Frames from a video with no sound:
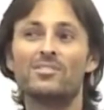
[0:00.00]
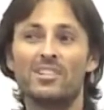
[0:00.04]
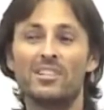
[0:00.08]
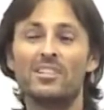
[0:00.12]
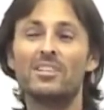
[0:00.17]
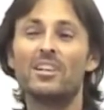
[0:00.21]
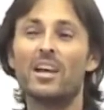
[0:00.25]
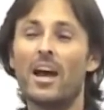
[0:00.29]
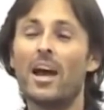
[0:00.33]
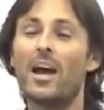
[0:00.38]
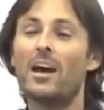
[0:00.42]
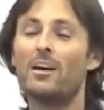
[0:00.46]

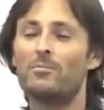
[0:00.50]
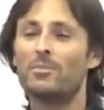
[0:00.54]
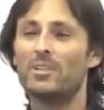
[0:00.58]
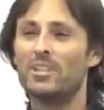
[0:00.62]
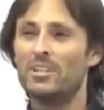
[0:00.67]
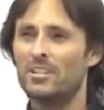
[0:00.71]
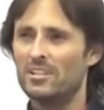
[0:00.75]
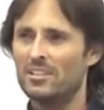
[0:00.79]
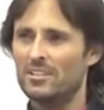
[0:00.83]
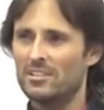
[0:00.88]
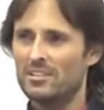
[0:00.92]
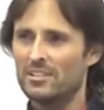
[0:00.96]
in
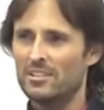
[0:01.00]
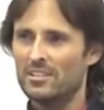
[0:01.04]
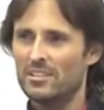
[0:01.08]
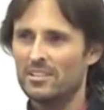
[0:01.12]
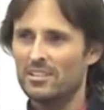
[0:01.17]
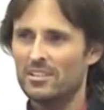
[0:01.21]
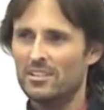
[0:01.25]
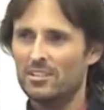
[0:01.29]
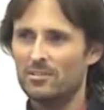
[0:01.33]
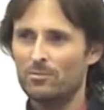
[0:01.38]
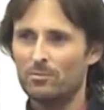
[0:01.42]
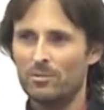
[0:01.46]
harmony
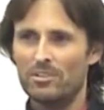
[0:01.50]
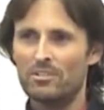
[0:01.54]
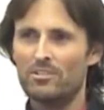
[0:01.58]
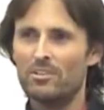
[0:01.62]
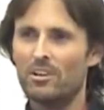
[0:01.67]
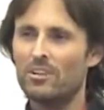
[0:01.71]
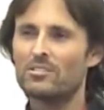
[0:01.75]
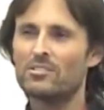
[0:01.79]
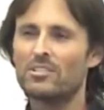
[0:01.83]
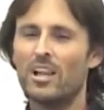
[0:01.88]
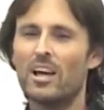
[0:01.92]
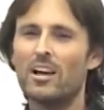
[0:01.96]
with
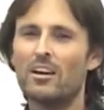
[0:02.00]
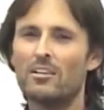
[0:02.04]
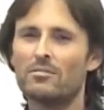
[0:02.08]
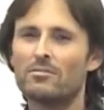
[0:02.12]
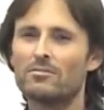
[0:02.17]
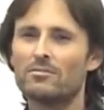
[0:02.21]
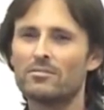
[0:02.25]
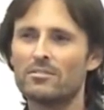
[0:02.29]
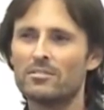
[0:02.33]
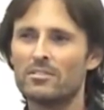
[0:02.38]
God's love.